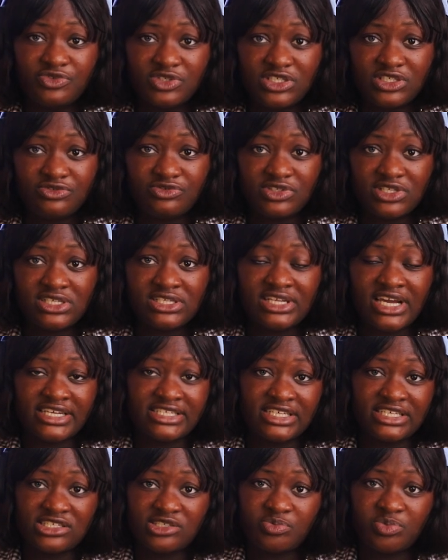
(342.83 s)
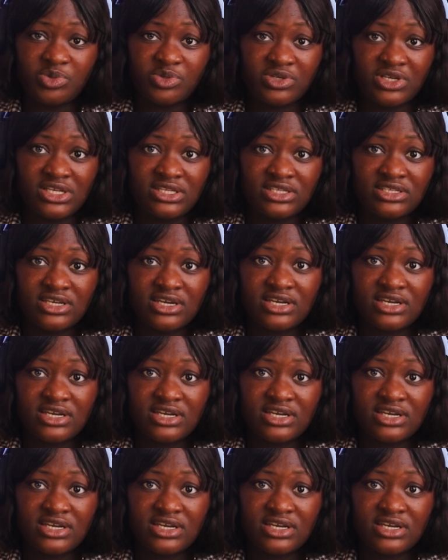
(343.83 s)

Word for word: really, really nice experience